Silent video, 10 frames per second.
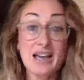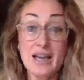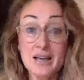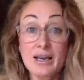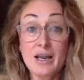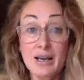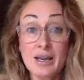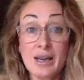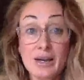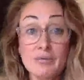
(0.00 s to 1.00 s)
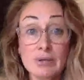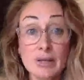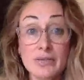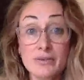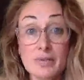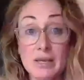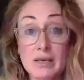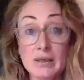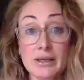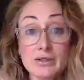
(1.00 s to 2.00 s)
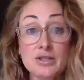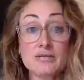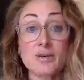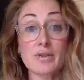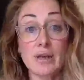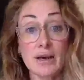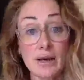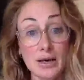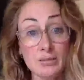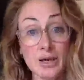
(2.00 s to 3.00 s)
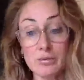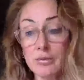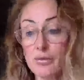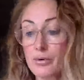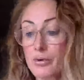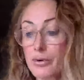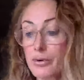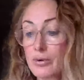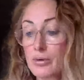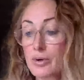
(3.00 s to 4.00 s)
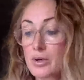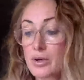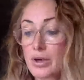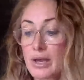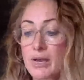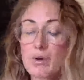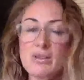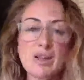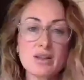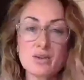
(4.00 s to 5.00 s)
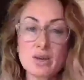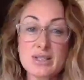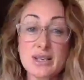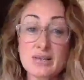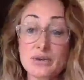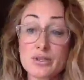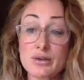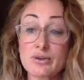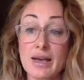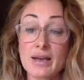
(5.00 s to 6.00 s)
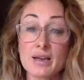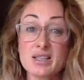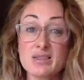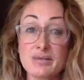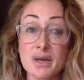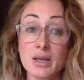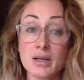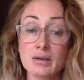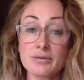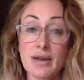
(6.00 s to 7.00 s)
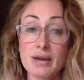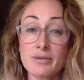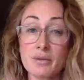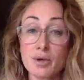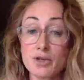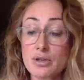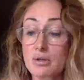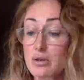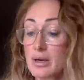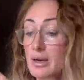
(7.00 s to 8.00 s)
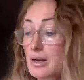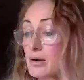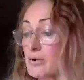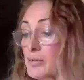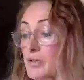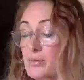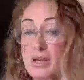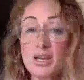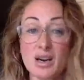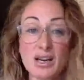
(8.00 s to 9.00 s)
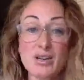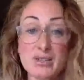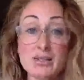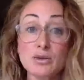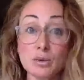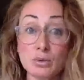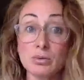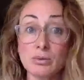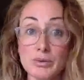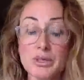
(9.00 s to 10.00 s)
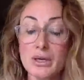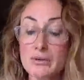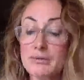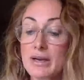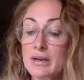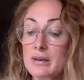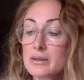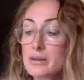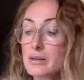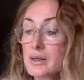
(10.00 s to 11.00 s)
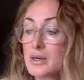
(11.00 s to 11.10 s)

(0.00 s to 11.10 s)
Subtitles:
And he had relief immediately. Just felt the calm come through. Okay, one of the other oils I love using for anger is Forgive out of the emotional aromatherapy kit. I use this all the time for anger.